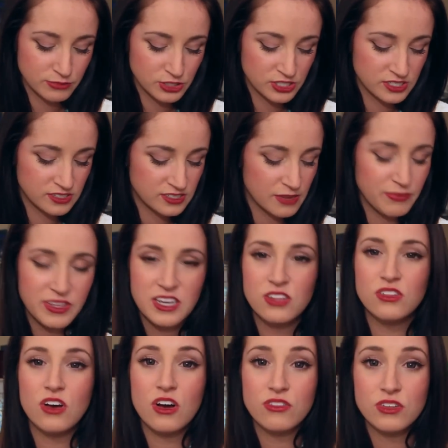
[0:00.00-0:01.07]
just something
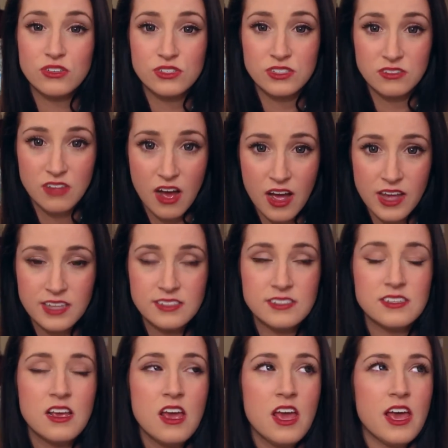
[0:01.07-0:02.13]
along those
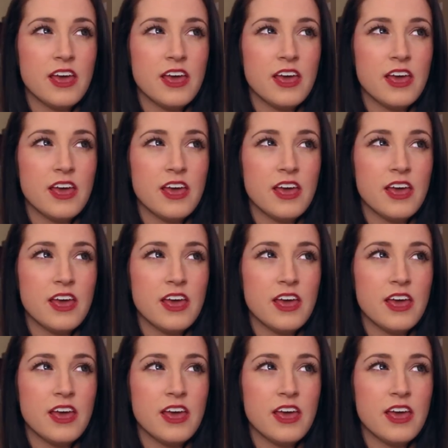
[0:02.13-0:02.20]
lines.